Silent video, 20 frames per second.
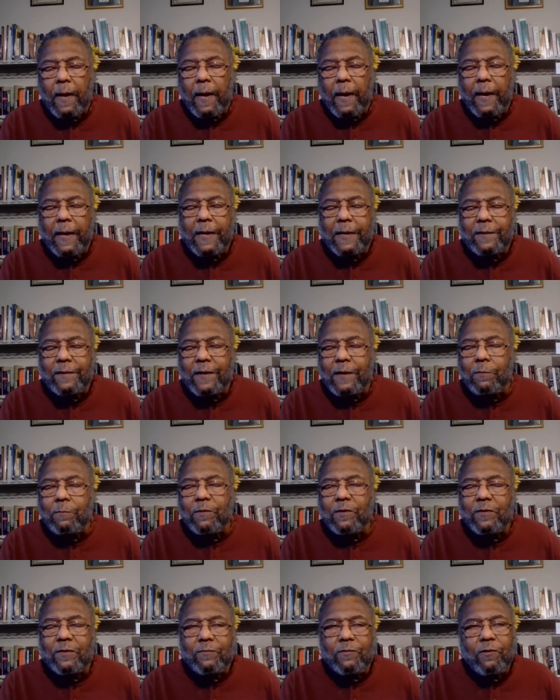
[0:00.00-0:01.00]
And as he
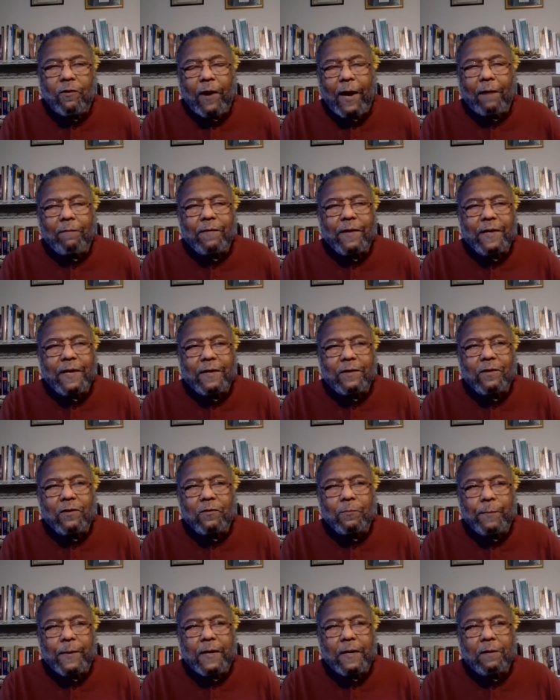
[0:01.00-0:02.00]
was traveling at the
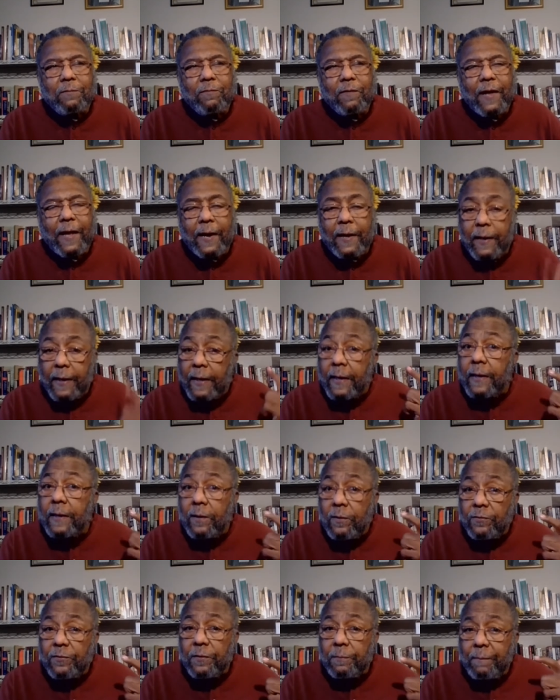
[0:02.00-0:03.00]
speed of light, in
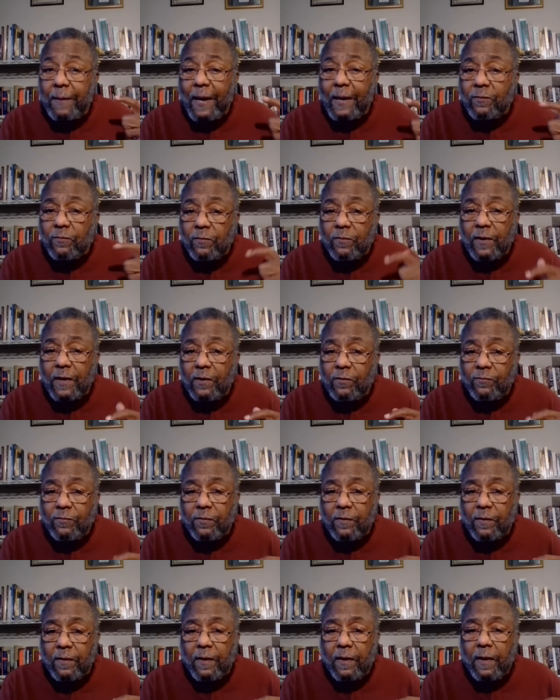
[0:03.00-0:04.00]
his
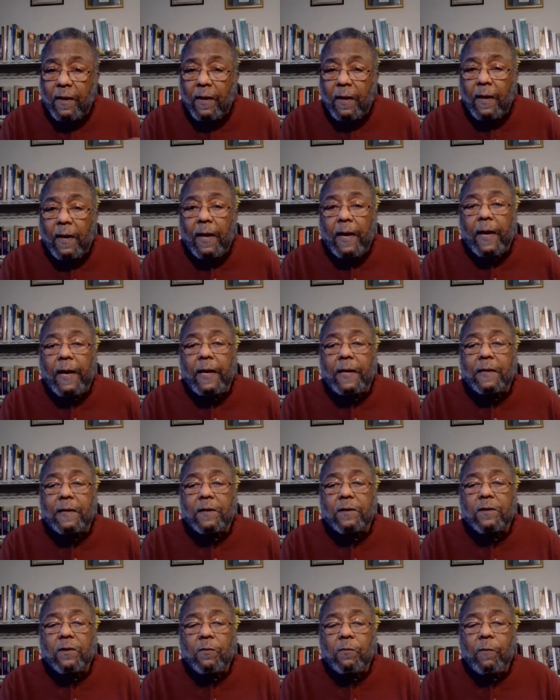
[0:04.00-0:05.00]
imagination, he
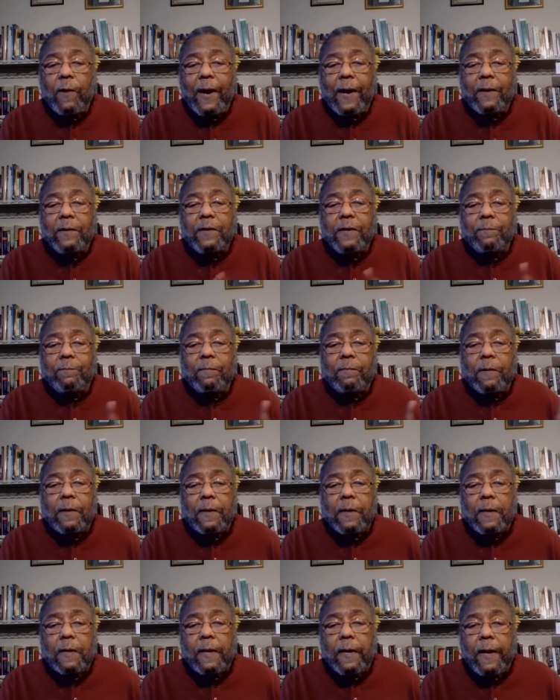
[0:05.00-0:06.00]
looked around him
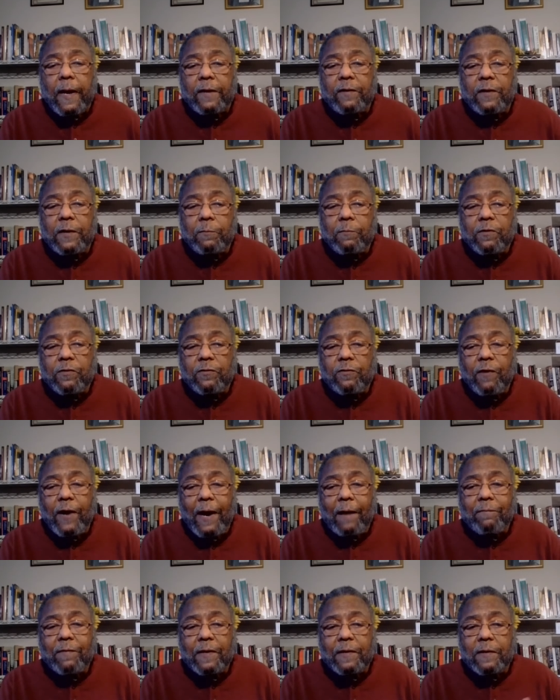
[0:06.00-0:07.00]
as he was
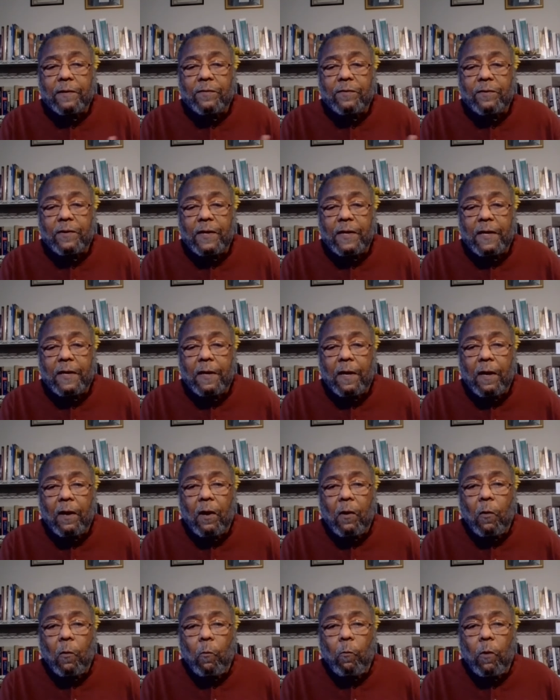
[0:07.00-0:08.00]
traveling to see
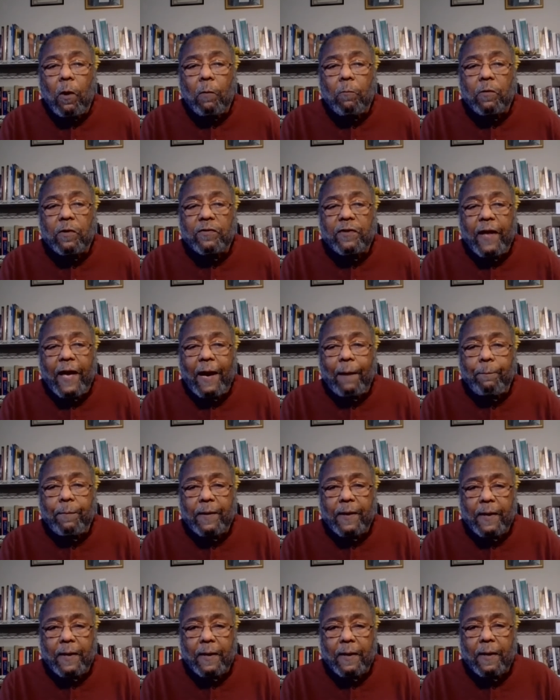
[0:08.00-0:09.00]
what was
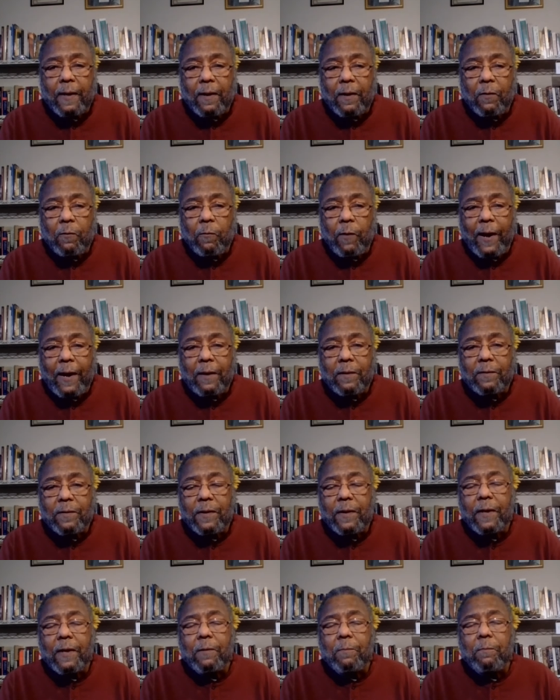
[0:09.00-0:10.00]
happening around
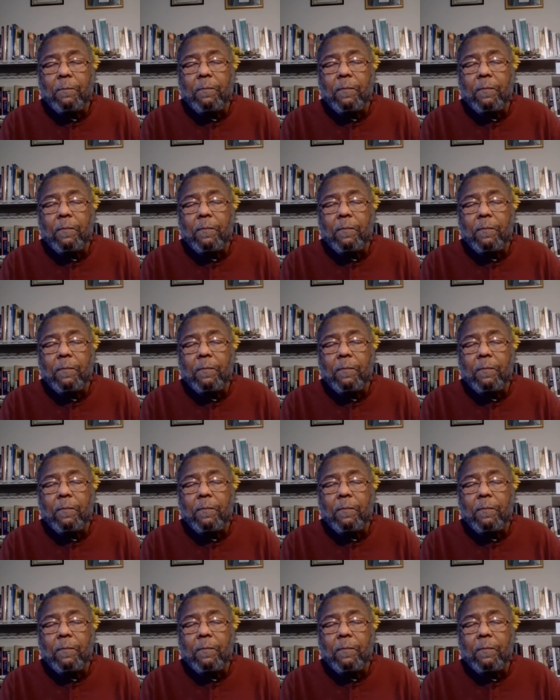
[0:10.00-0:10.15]
him.